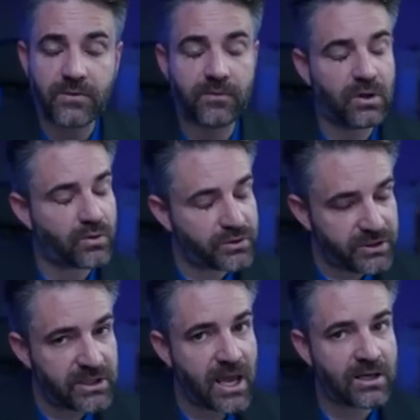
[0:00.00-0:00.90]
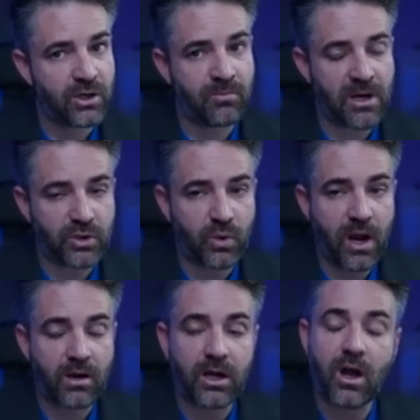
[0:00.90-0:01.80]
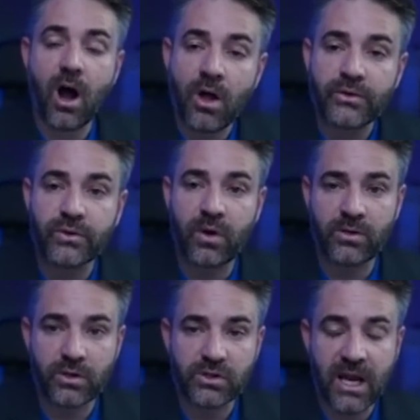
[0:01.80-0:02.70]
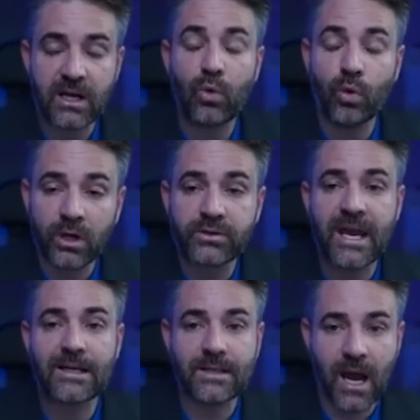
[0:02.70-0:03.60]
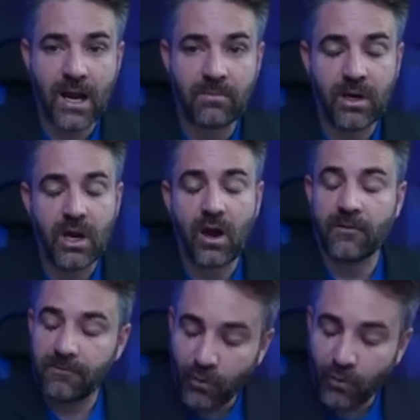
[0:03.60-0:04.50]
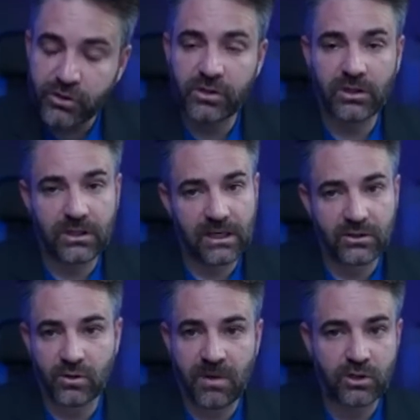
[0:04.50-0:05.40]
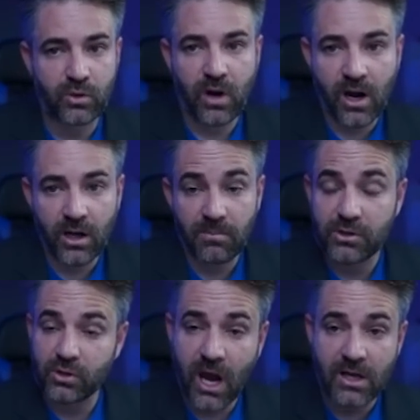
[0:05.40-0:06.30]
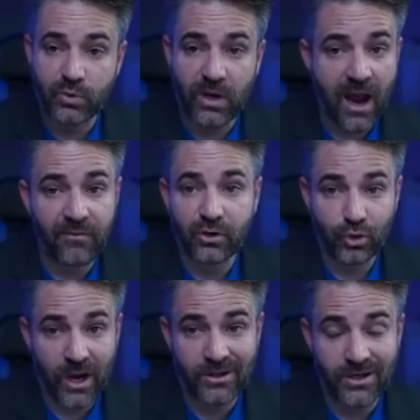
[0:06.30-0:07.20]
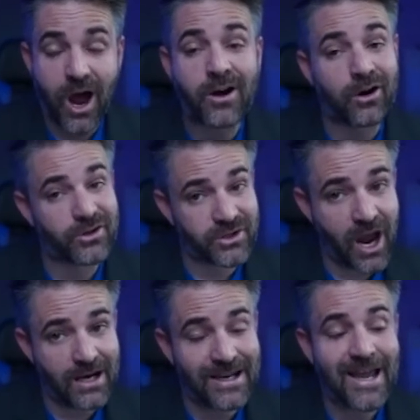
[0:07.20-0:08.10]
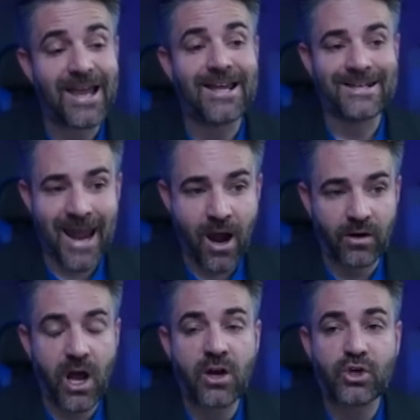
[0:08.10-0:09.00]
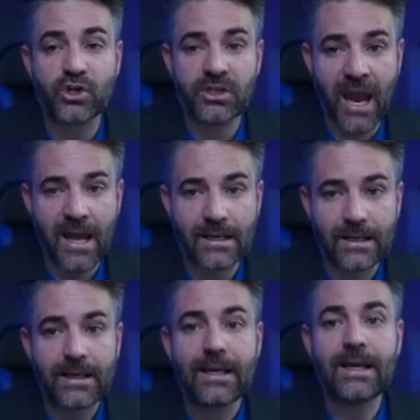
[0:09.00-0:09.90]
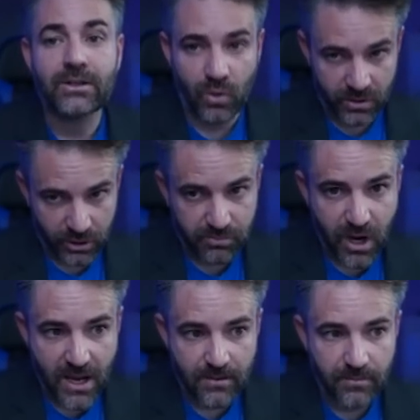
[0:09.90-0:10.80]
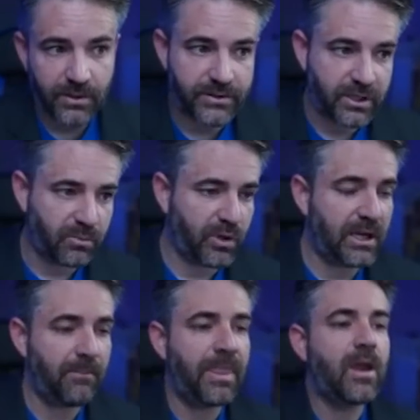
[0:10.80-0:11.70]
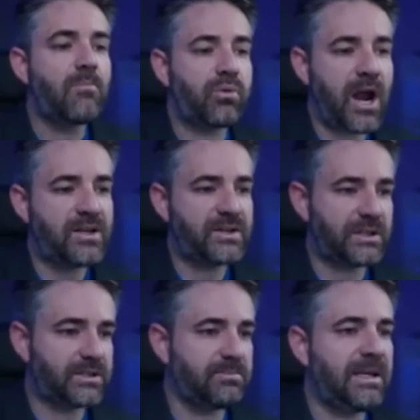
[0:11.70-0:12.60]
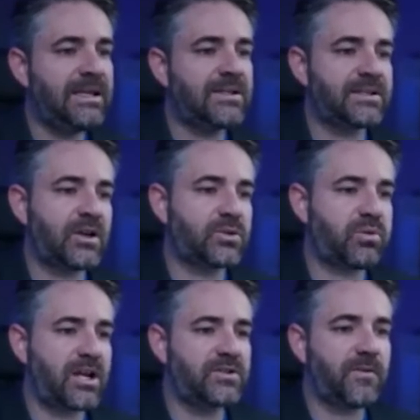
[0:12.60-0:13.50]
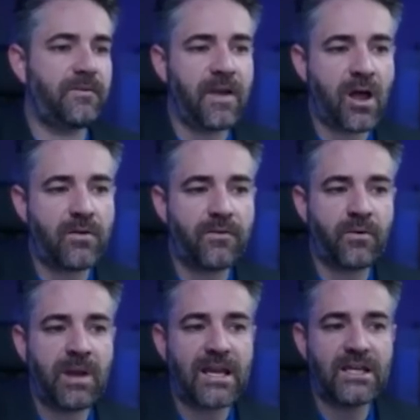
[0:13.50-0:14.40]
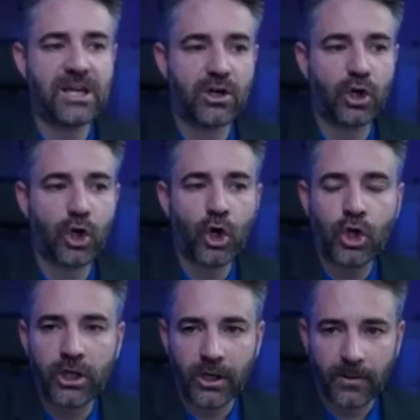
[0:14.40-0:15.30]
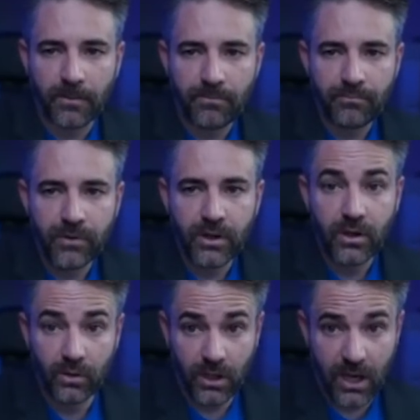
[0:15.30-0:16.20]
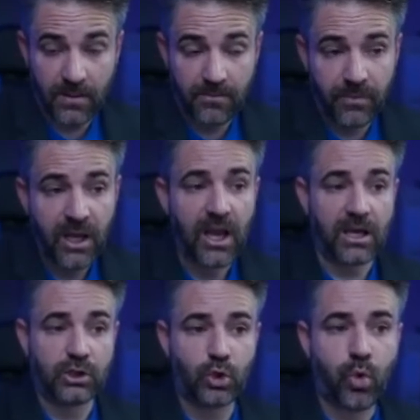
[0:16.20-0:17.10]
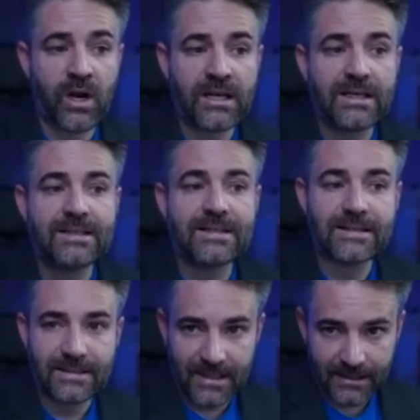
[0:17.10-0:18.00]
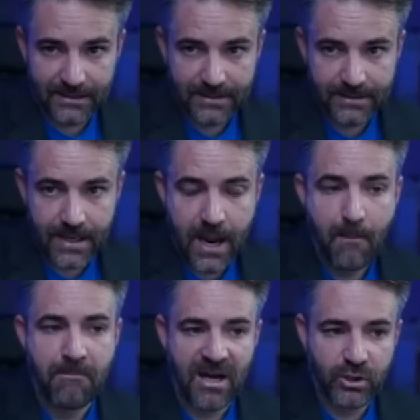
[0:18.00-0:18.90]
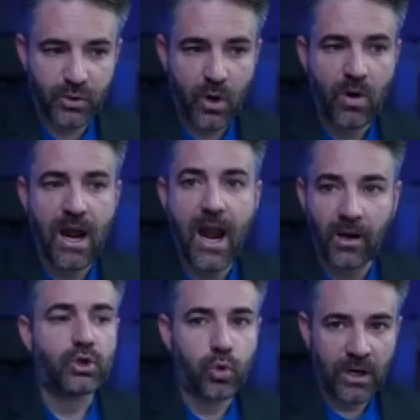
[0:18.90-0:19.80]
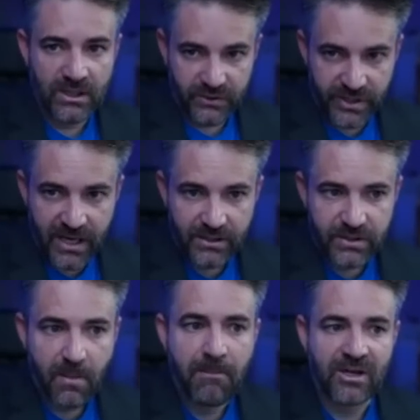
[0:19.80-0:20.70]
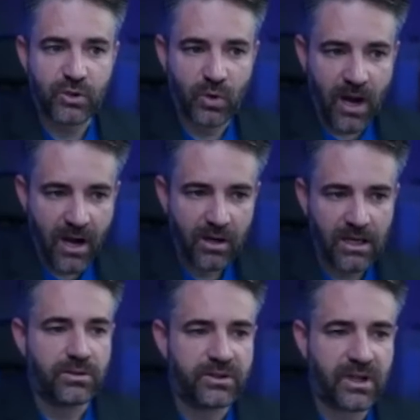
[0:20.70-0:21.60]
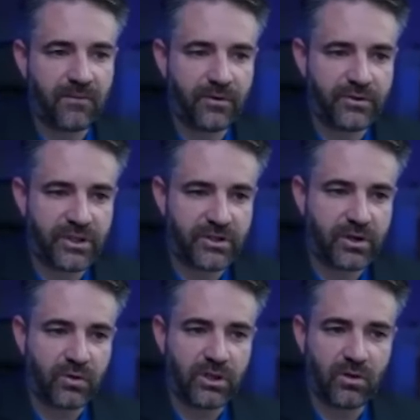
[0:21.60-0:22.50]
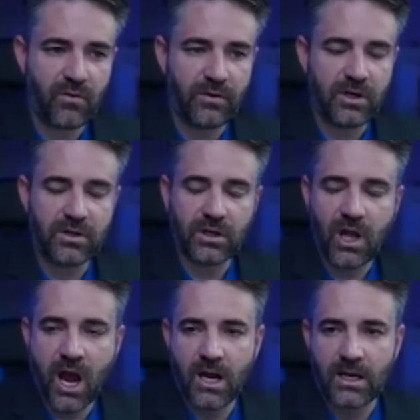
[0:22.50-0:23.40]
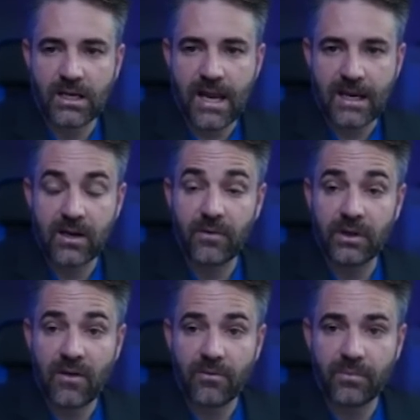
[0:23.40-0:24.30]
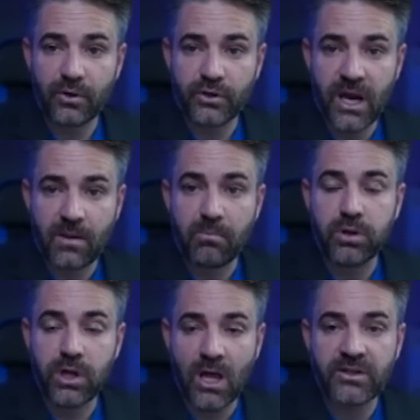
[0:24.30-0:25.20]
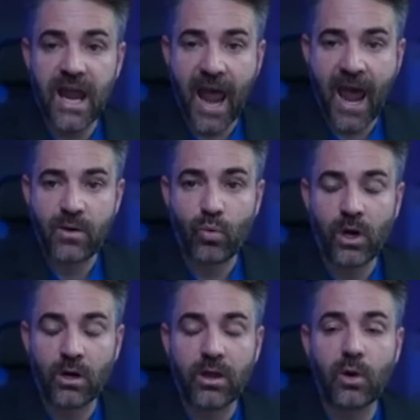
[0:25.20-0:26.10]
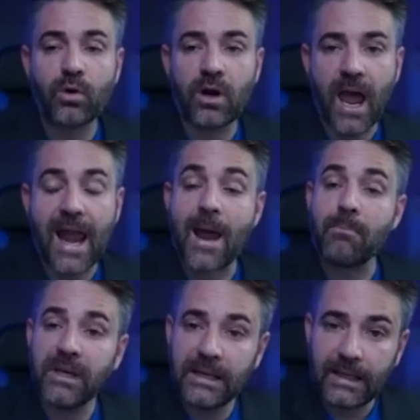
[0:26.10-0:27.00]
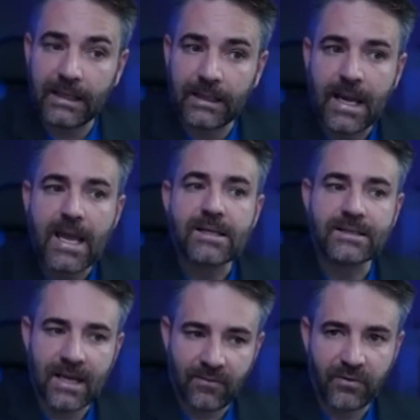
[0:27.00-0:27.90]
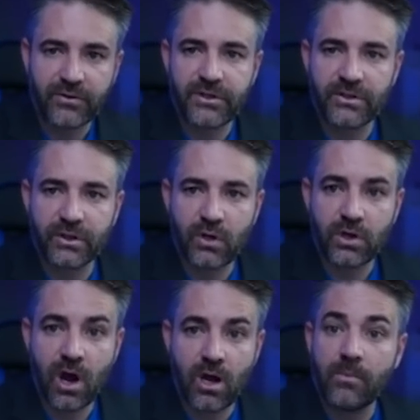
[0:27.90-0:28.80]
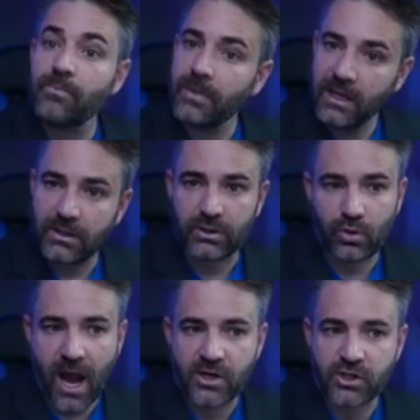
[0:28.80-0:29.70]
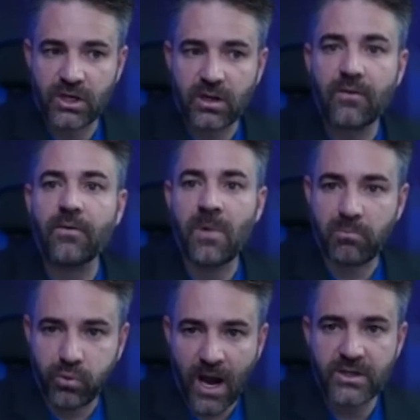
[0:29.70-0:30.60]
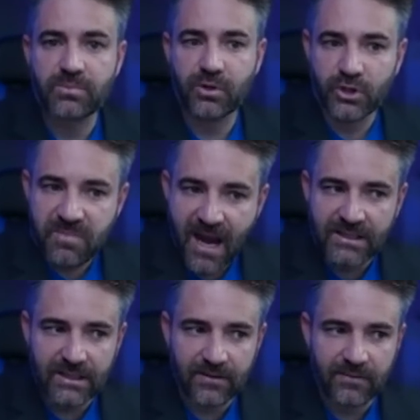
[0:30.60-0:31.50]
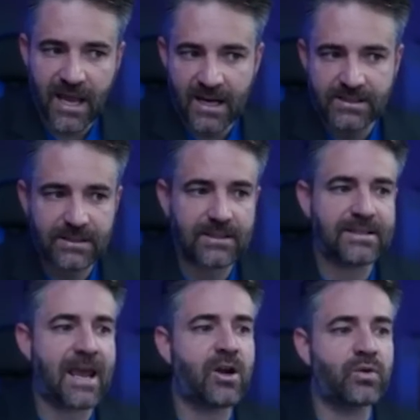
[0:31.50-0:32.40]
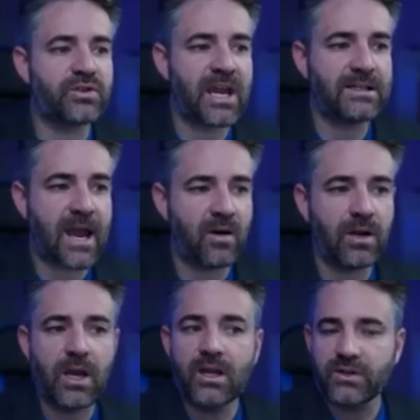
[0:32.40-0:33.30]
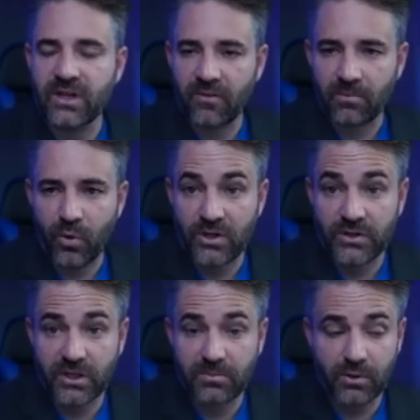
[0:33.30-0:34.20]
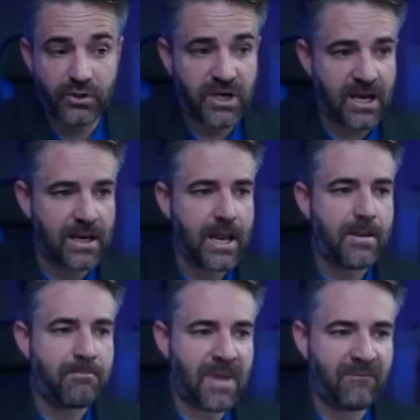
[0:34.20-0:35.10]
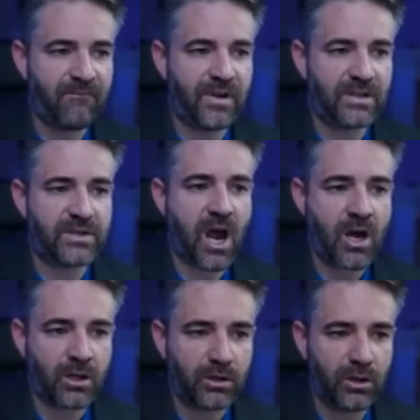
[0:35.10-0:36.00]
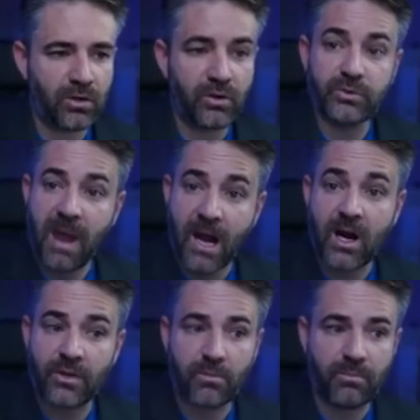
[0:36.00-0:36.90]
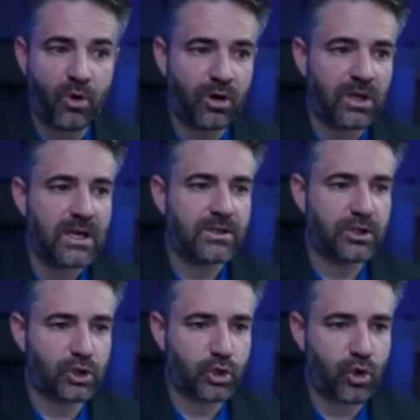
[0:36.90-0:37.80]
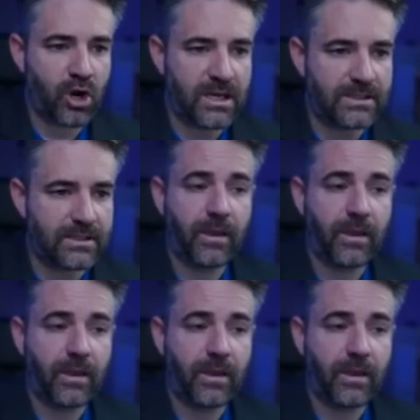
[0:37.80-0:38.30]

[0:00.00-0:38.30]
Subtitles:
If you don't see that in your metro area, also understand it will take time, unfortunately, to hit your metro area. But you guys, we have the trends on our side now, and understand it's going to spread. Let's keep reading. Prices. Median sales price fell from a year earlier, okay, in 26 metro areas. 26 metro areas. San Francisco, year-over-year decline, negative 11%, plus add where they were at peak. San Francisco, y'all, is crashing from a price perspective. Next, San Jose down 7.6%. Memphis, Honolulu's back on the board. Detroit.